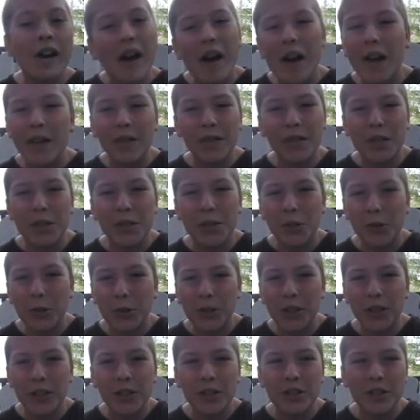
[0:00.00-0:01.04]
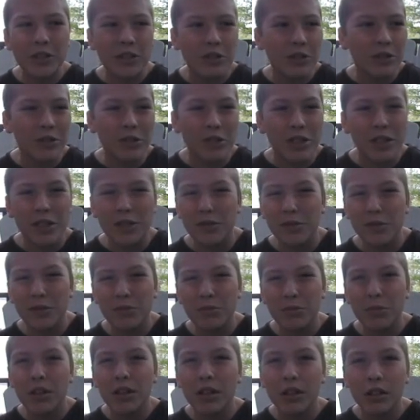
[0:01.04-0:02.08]
I don't eat turkey so it doesn't really
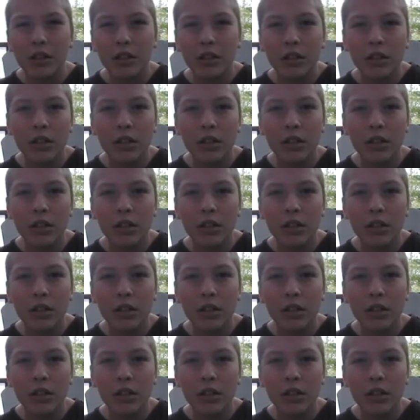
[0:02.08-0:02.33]
matter.